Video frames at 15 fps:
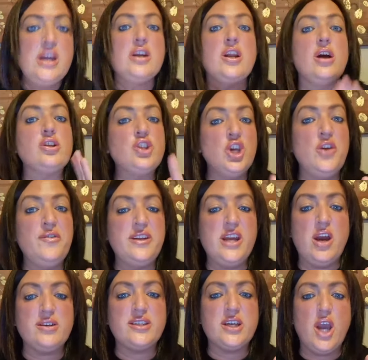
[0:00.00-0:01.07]
Now, two
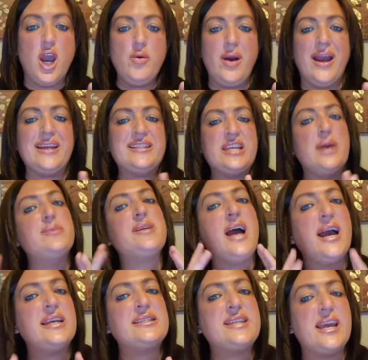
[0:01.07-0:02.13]
videos ago, I tipped
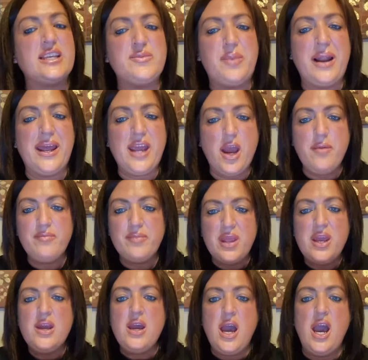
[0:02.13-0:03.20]
High Stakes Player
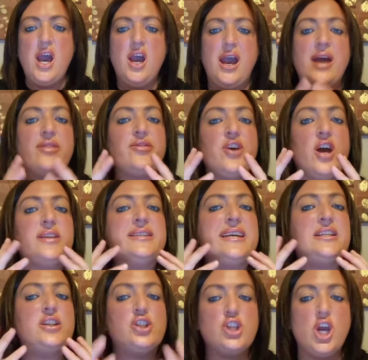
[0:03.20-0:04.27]
at 13
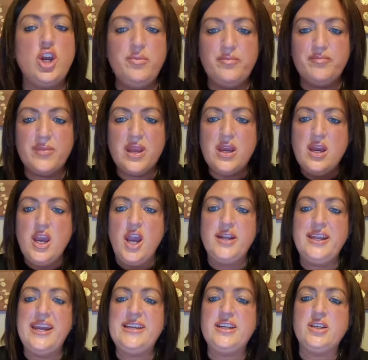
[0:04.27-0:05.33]
to 2, and
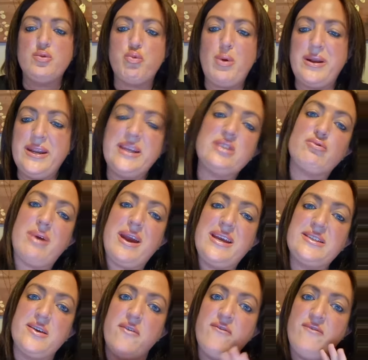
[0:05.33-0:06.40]
he did win his
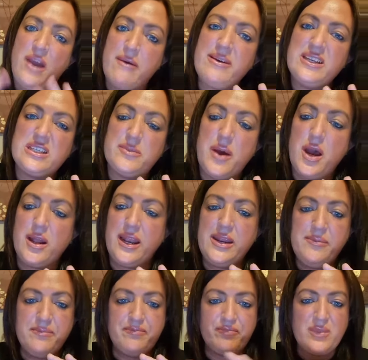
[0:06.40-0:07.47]
race very smartly.
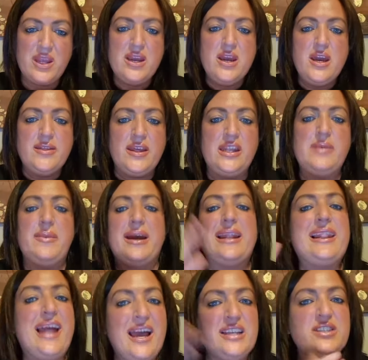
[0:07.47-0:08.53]
Then in my
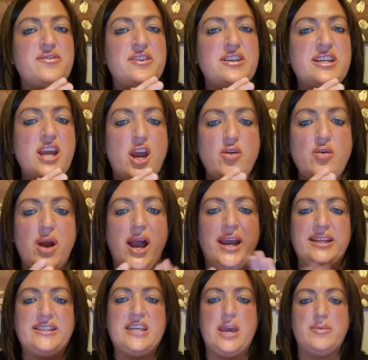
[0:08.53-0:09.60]
last video, I
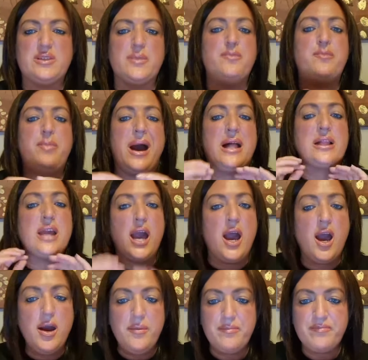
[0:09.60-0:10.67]
tipped
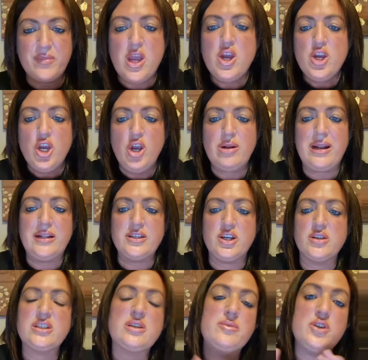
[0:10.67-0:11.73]
Balcar, who landed
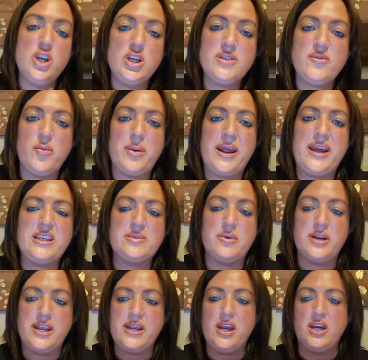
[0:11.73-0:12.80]
us some useful place
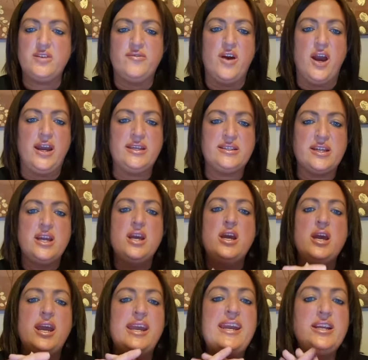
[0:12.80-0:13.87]
money, advised
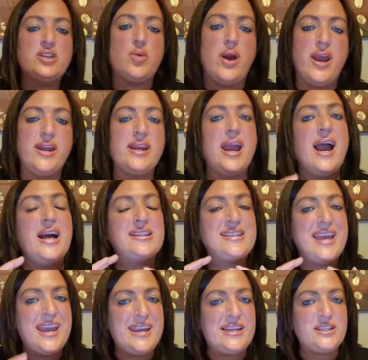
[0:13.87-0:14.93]
each way at
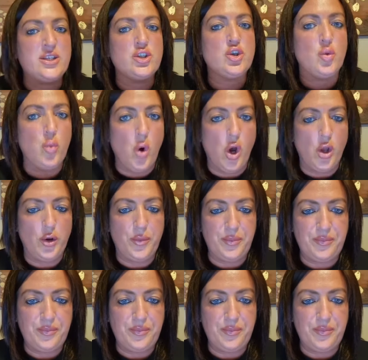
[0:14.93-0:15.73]
8 to 1.